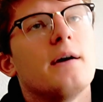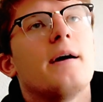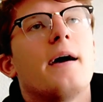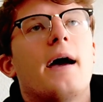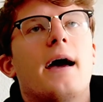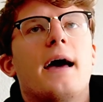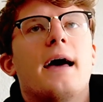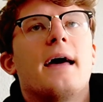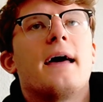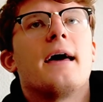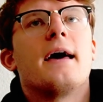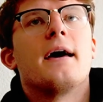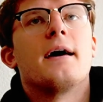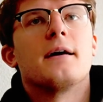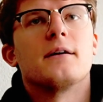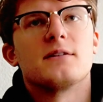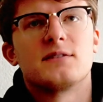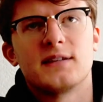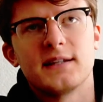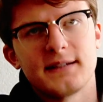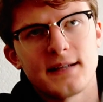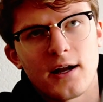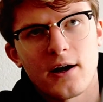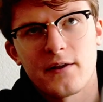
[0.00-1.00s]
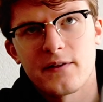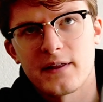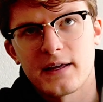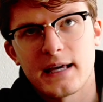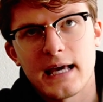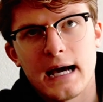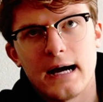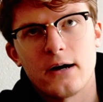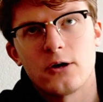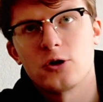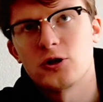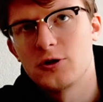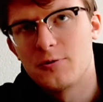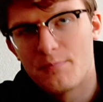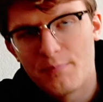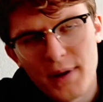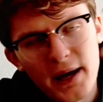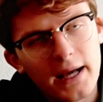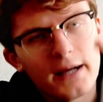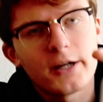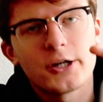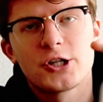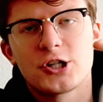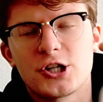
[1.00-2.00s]
and sit down on the couch,
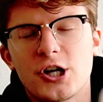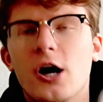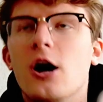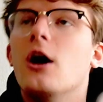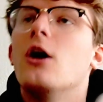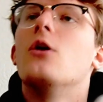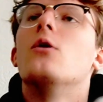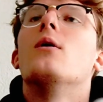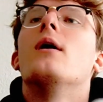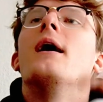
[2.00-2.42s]
pick a show,